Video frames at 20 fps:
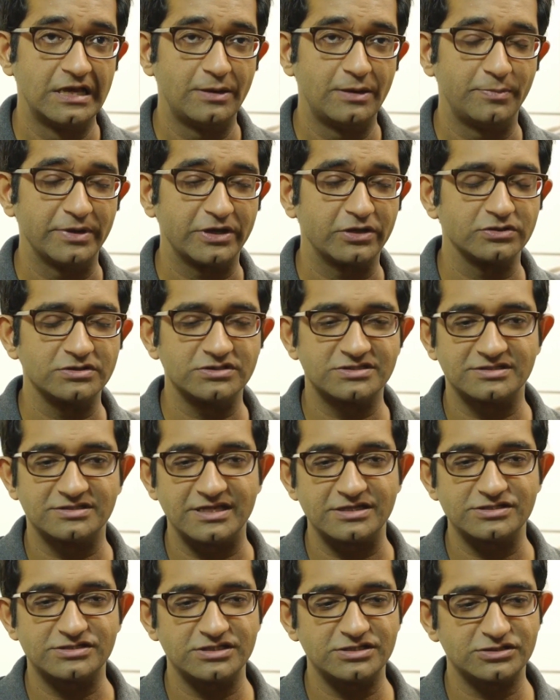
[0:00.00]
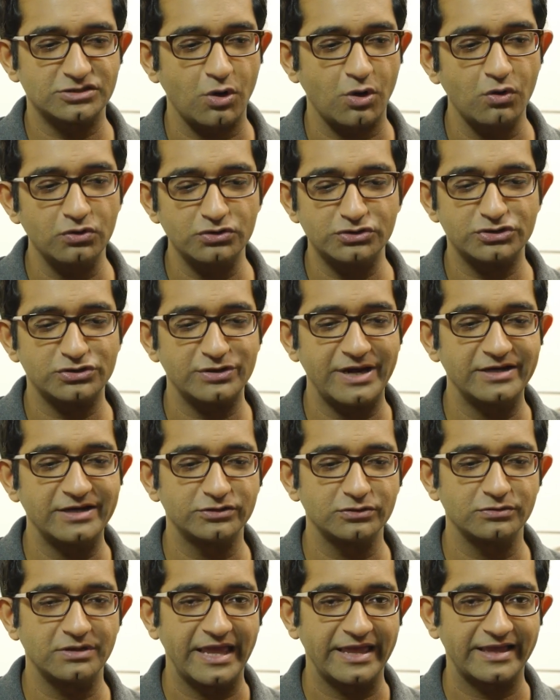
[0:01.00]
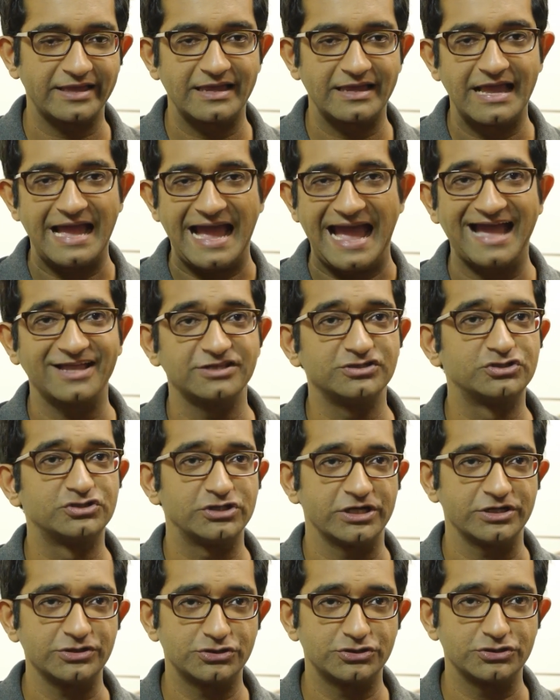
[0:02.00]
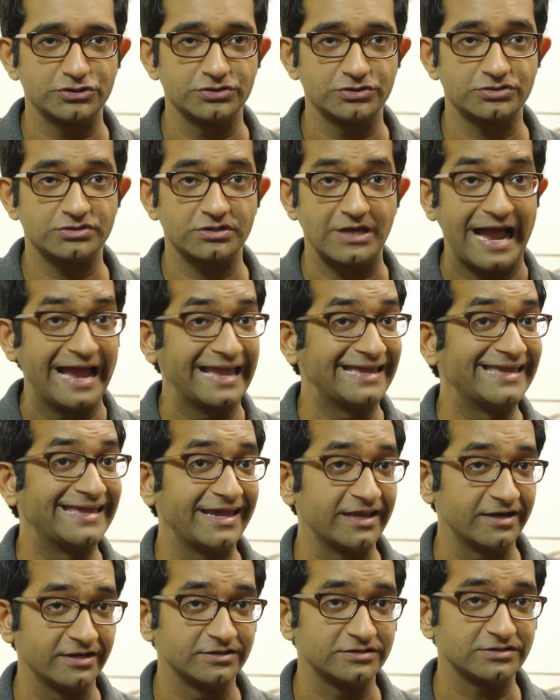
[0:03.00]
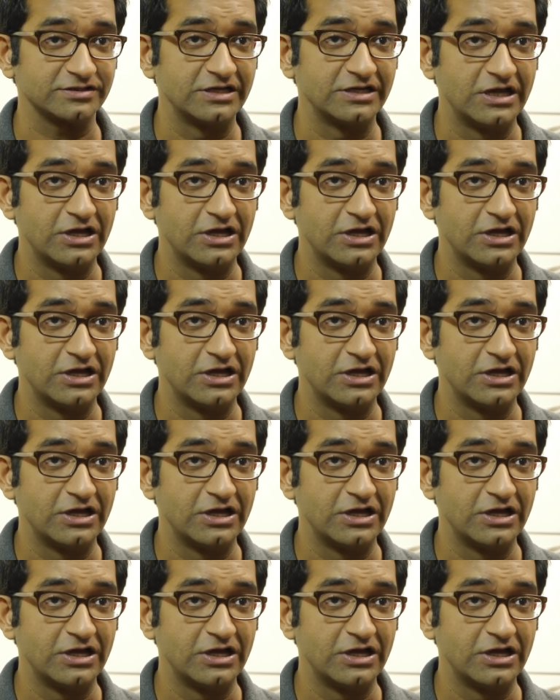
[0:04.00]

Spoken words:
Because there's this whole trend to add gestures. I get it.